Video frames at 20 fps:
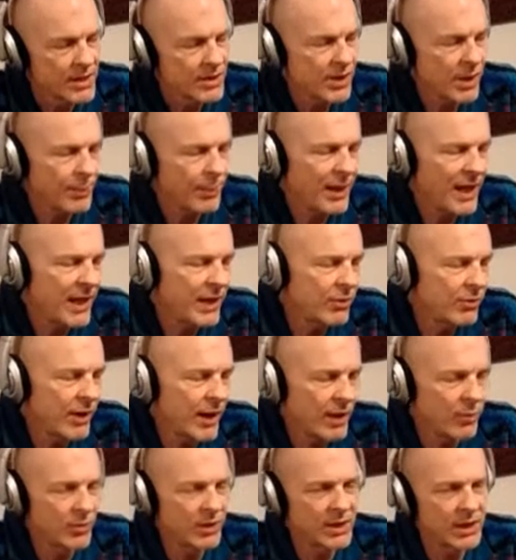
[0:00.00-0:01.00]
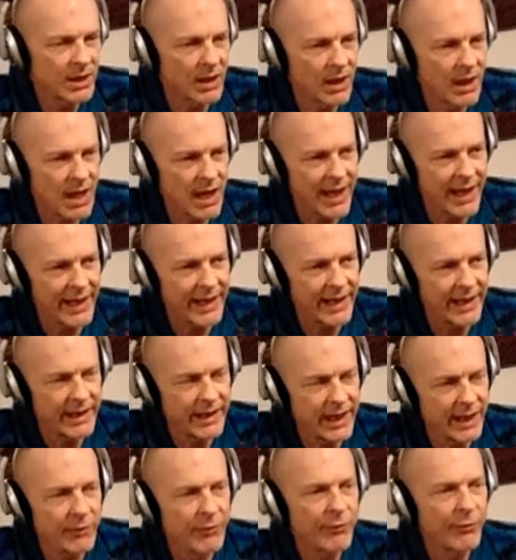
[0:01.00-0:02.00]
So I played around with it a lot.
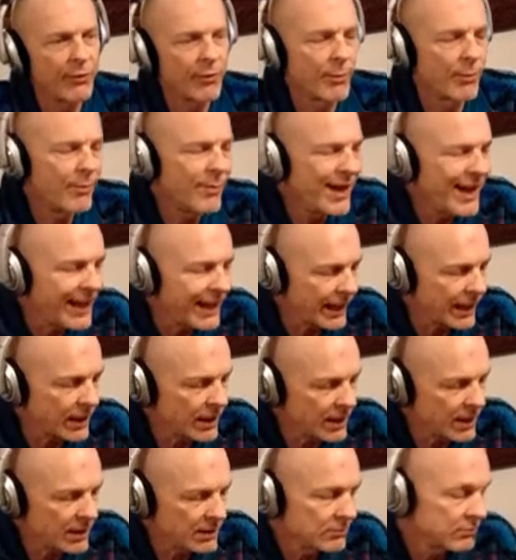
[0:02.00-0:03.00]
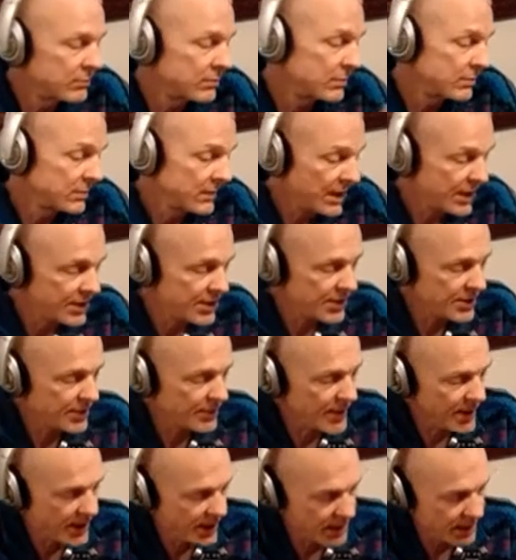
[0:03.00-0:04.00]
And for me, that's
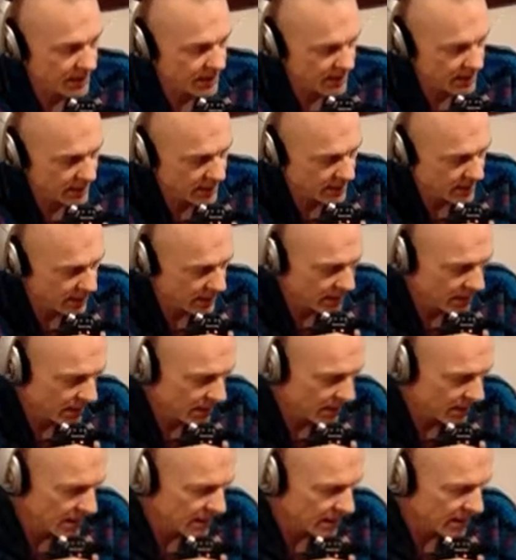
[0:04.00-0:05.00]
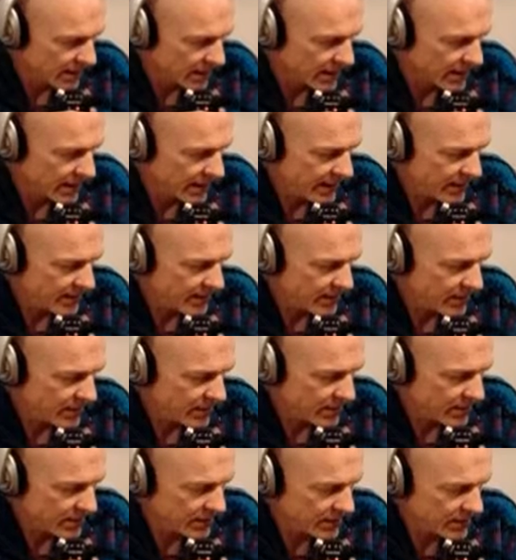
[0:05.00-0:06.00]
just me. And these
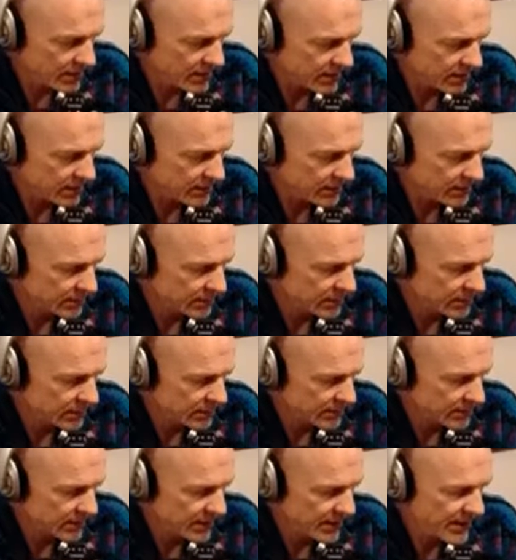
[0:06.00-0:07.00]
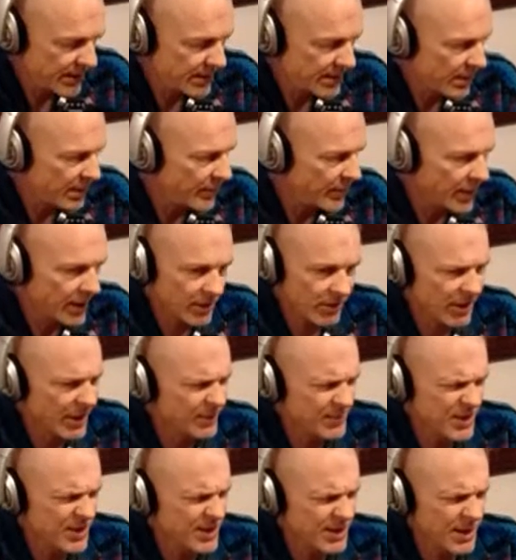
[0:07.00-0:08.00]
are 600
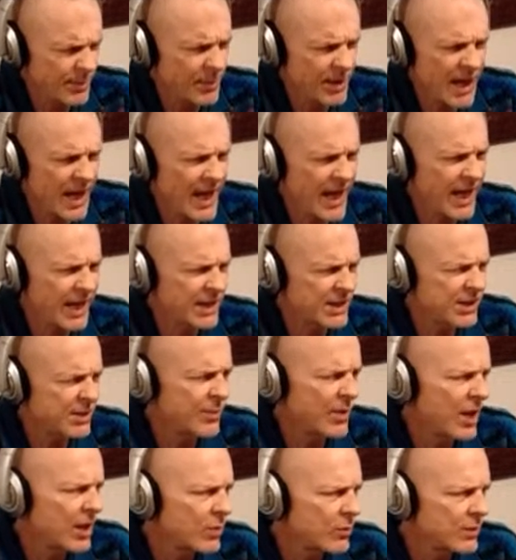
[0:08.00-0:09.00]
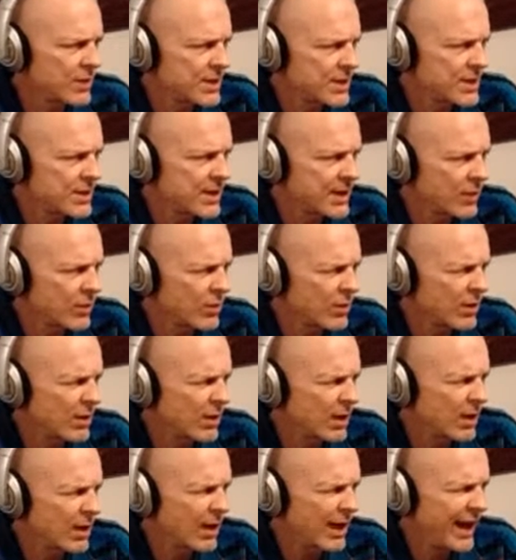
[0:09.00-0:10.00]
milligrams. I had some other ones that
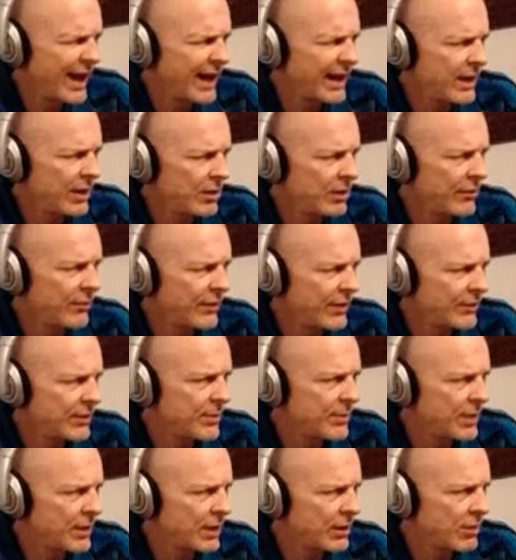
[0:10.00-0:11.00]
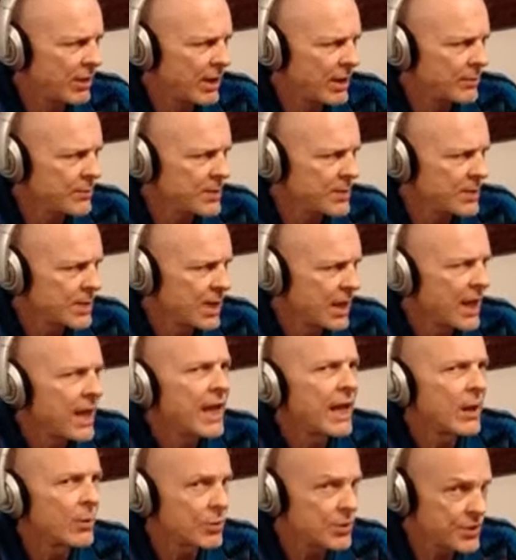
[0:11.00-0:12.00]
were 850 milligrams.
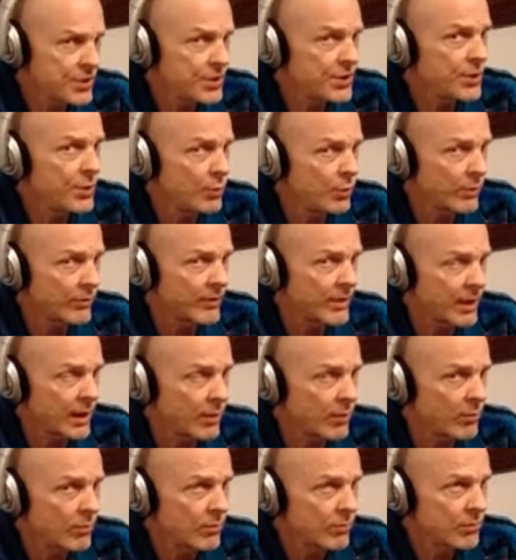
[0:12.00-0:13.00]
It was 2 of them.